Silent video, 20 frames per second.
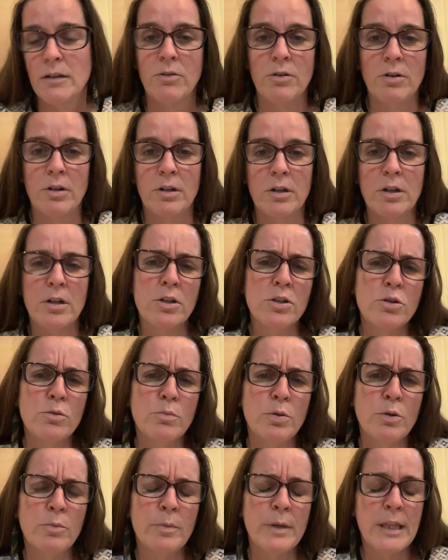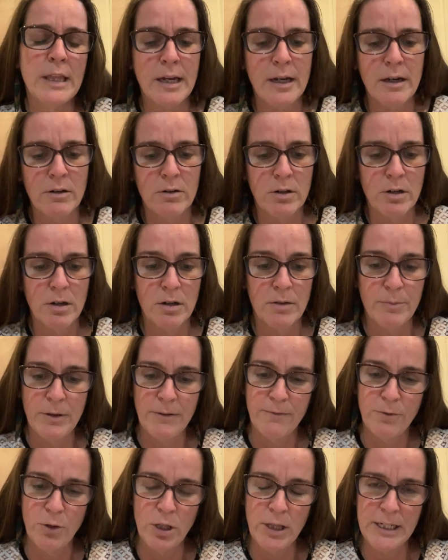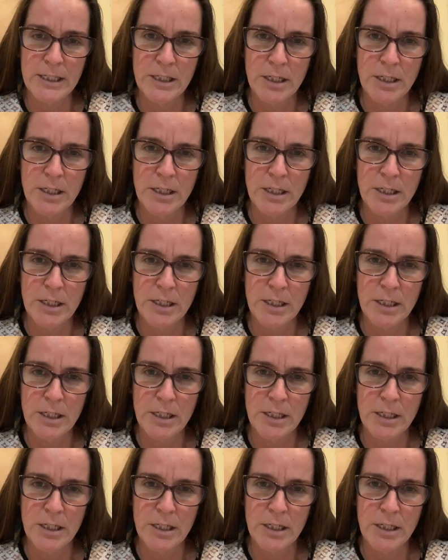Or could you PUMI that? Or before